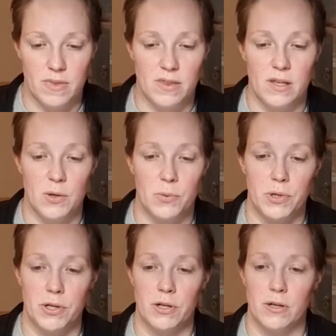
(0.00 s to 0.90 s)
there
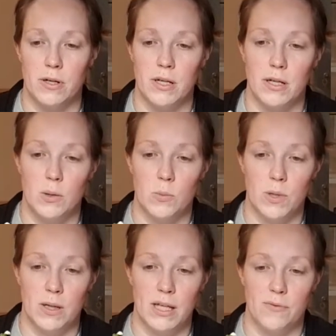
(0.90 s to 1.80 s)
were
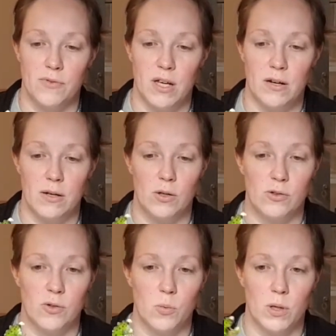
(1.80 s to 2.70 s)
one leaf there and
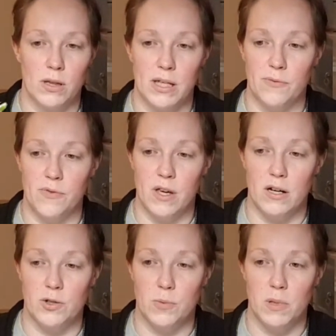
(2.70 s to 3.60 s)
also one leaf
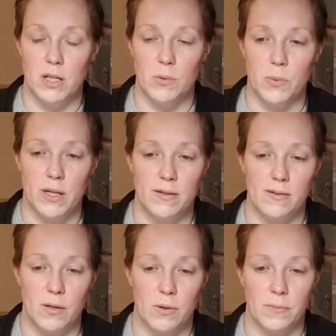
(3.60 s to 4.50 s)
there to begin with,
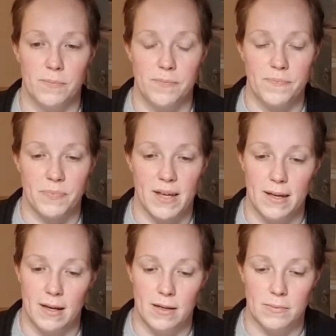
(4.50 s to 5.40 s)
so
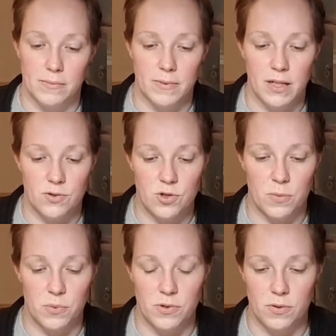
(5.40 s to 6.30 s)
yeah, it
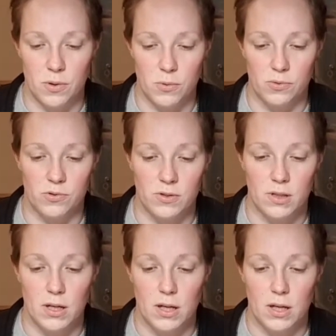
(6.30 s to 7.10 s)
dropped to those.